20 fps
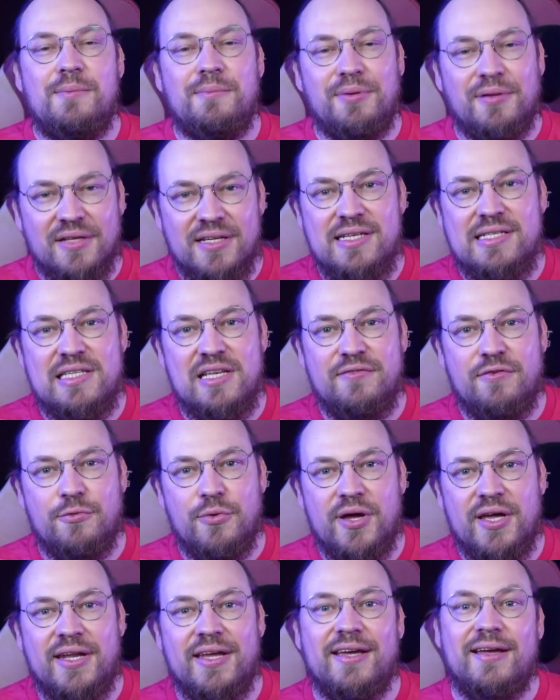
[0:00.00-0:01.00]
please leave a
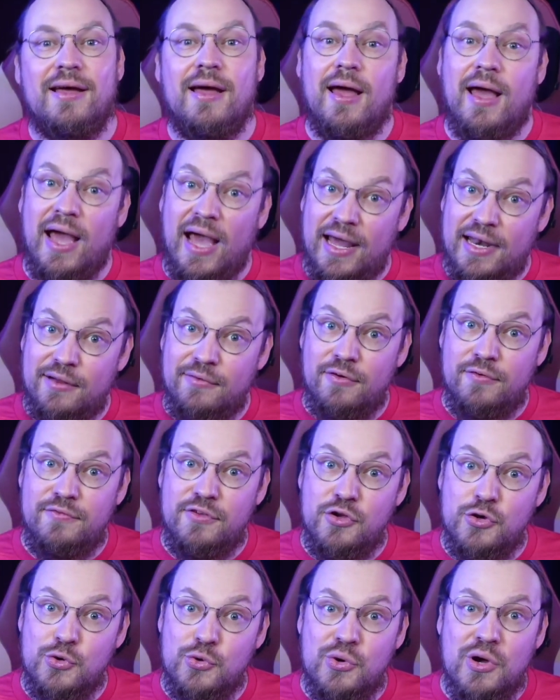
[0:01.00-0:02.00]
rating and a
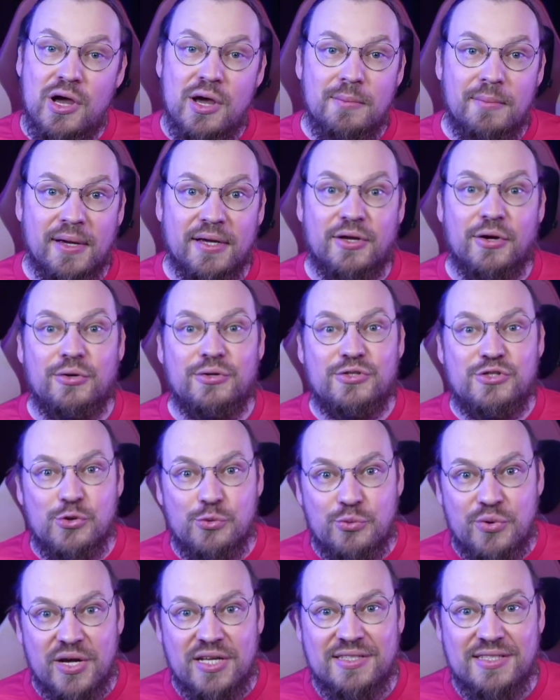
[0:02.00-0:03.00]
review by going to
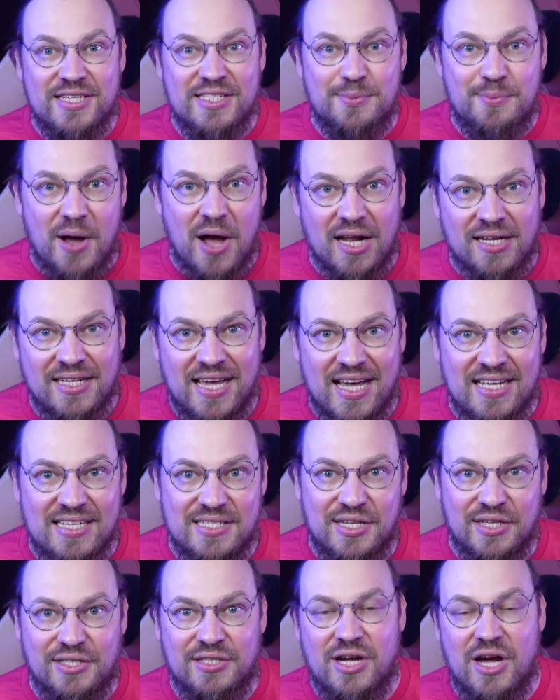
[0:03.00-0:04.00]

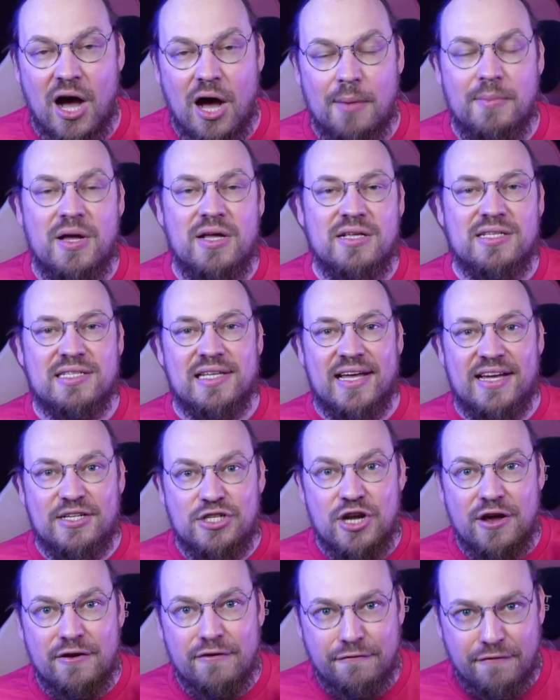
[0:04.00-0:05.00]

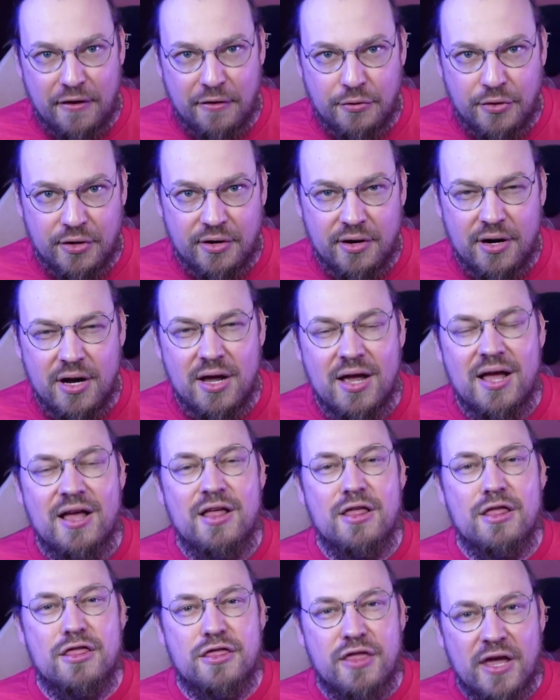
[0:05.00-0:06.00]
ratethispodcast.com/founder.
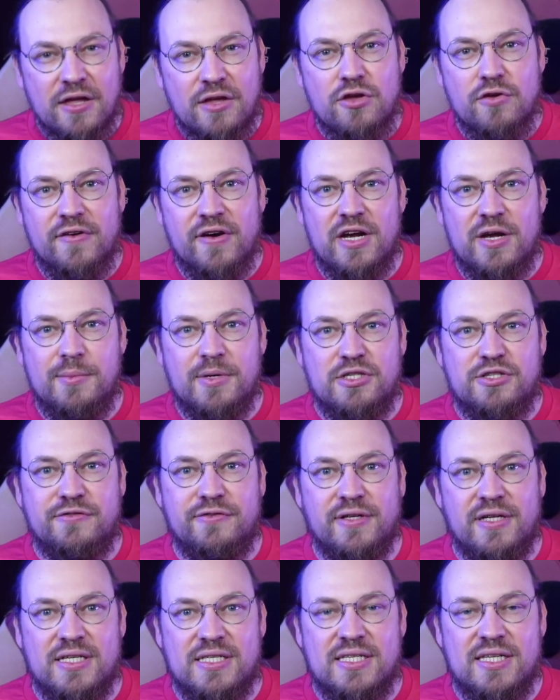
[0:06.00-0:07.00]
Thank you very much
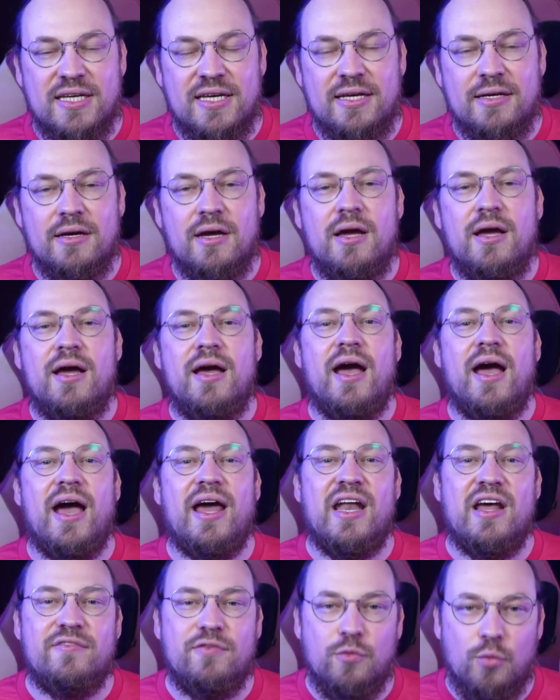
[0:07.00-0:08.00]
for listening
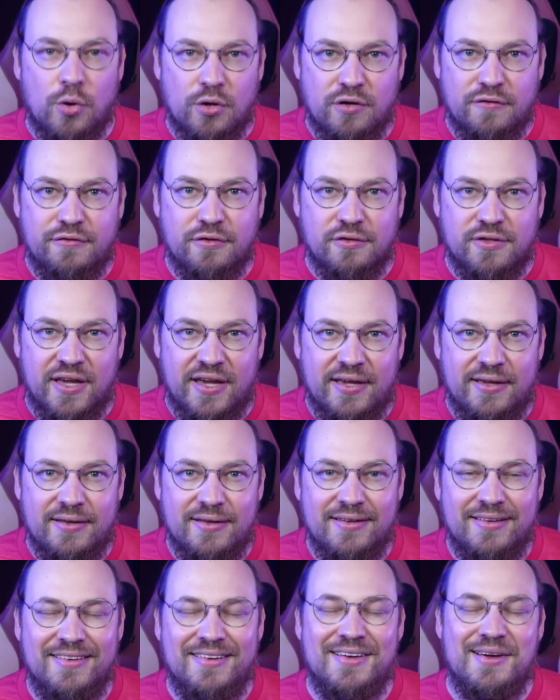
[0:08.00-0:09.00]
and have a wonderful day.
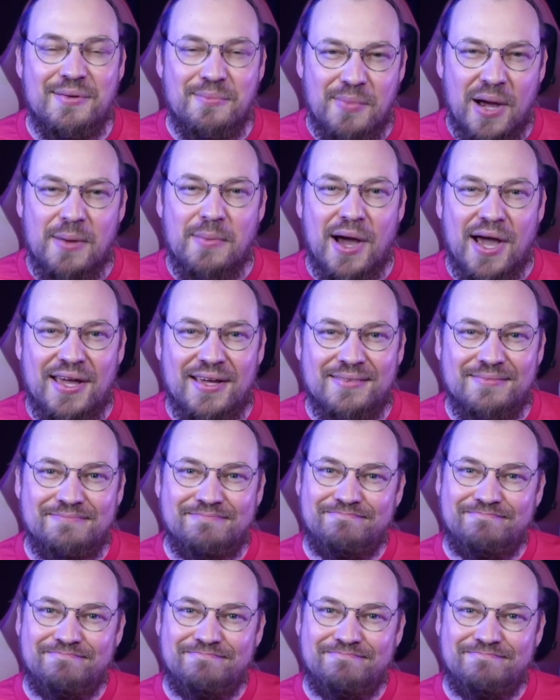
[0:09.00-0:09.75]
Bye-bye.